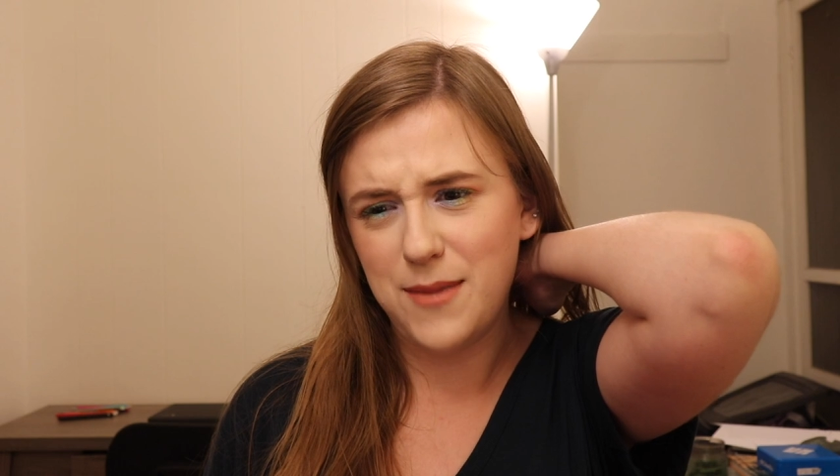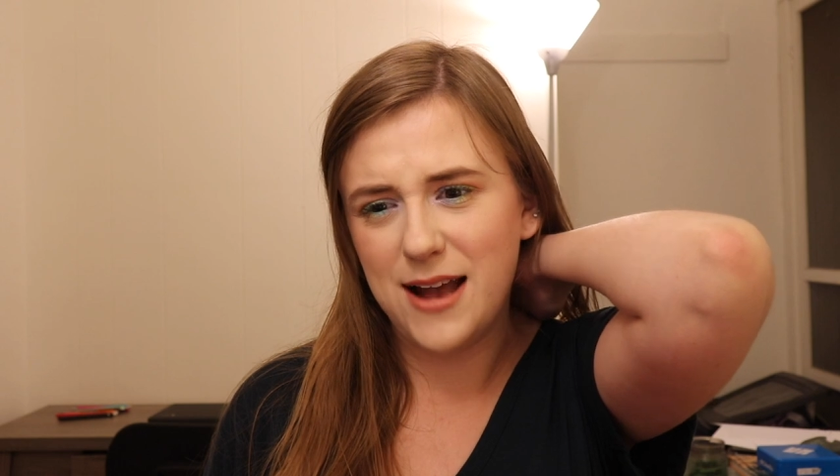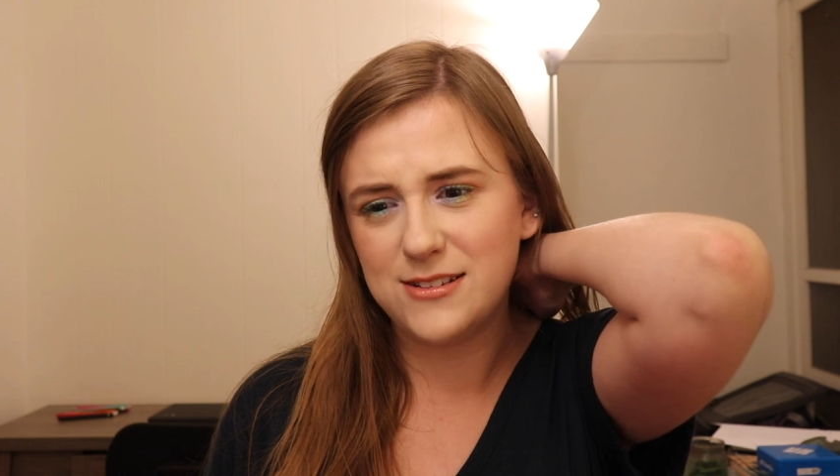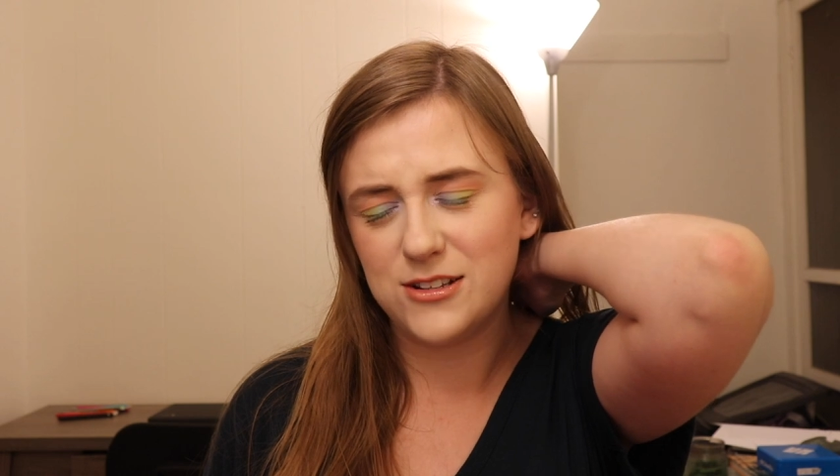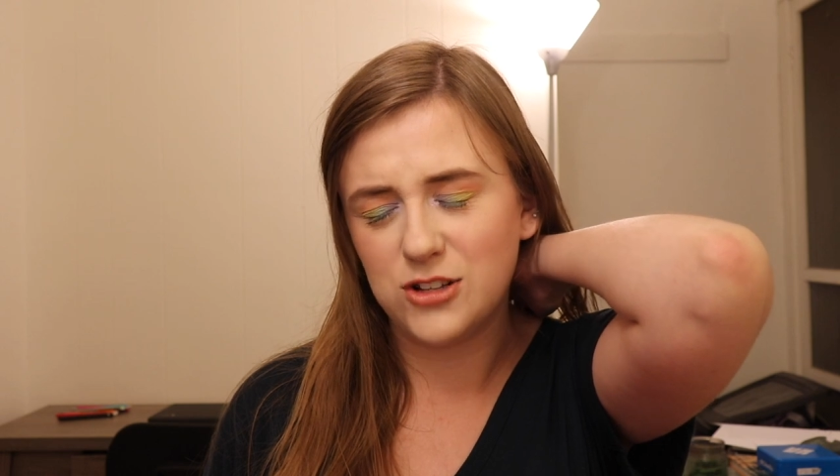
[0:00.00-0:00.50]

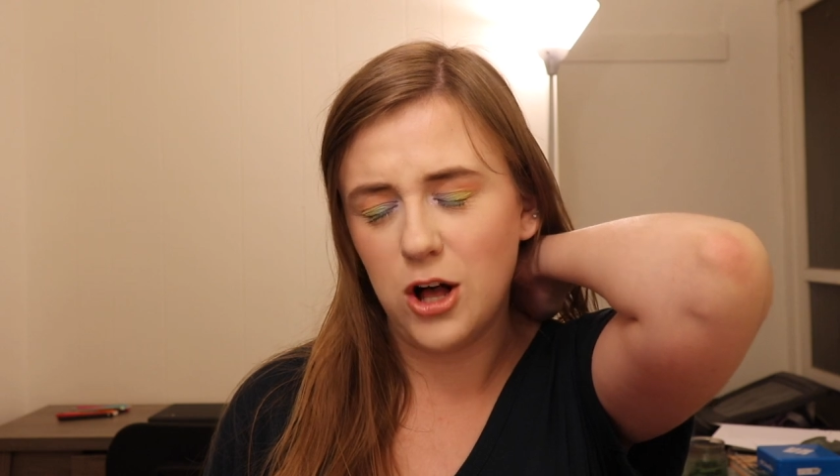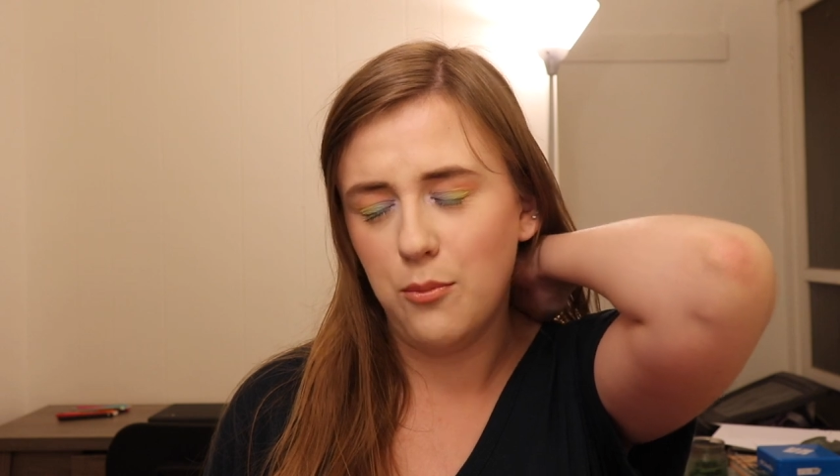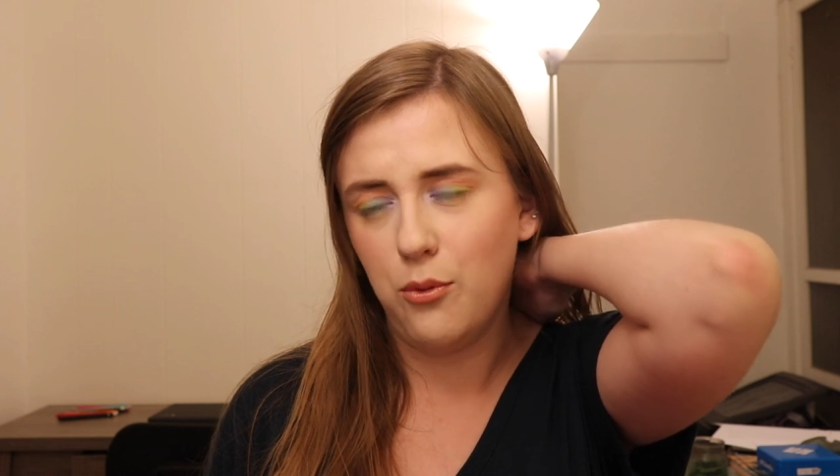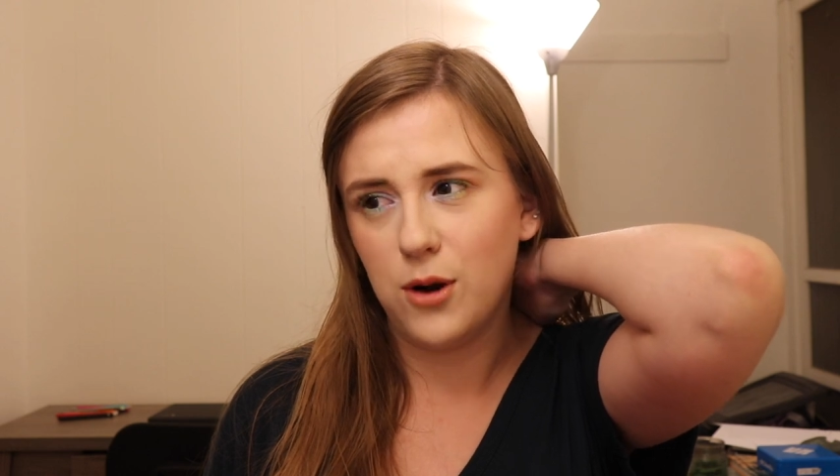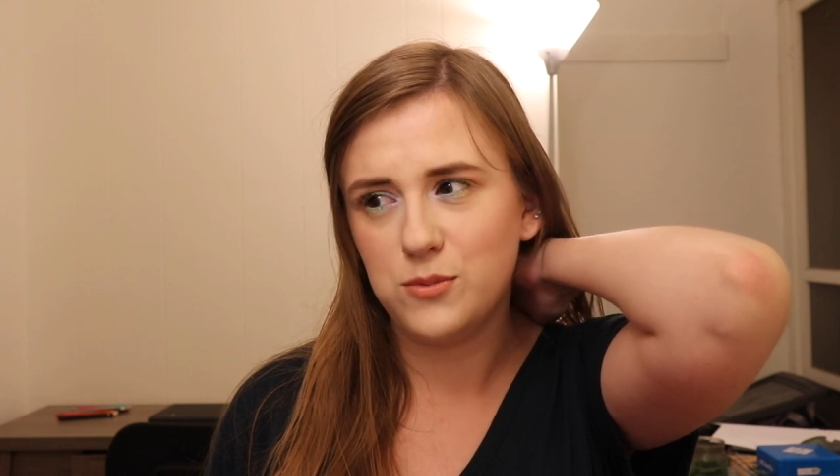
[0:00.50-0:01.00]
mask is
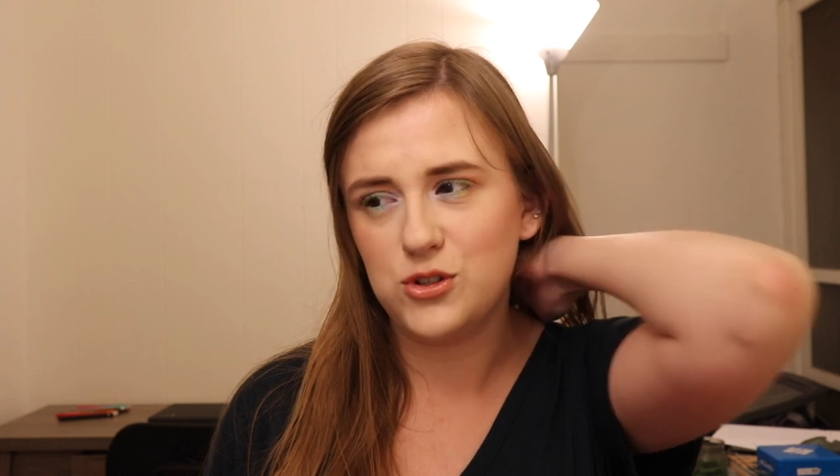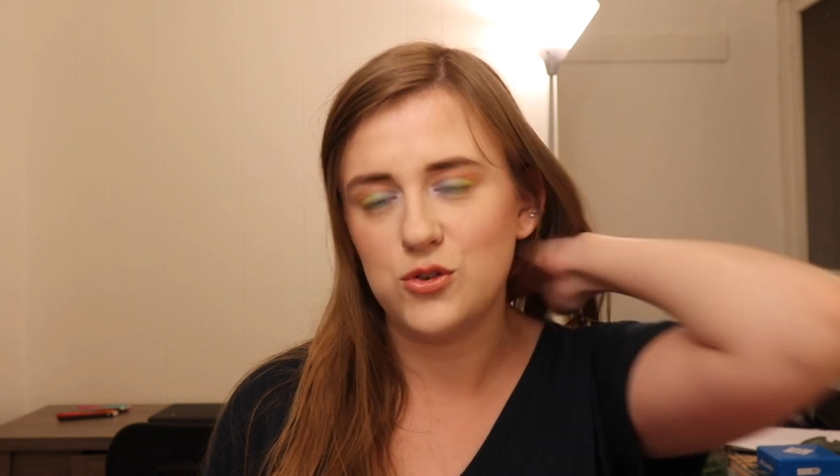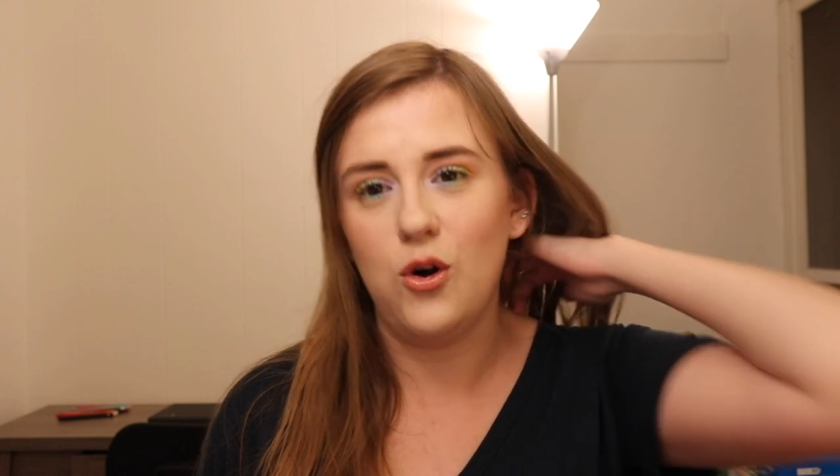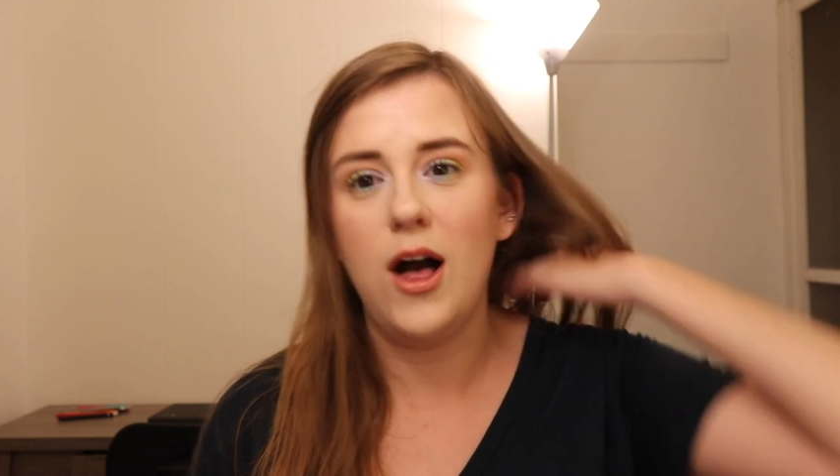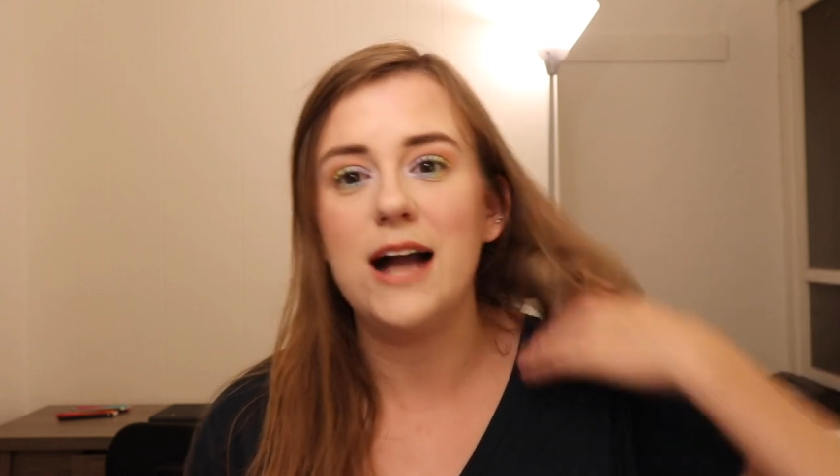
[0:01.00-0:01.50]
called Pore Patrol.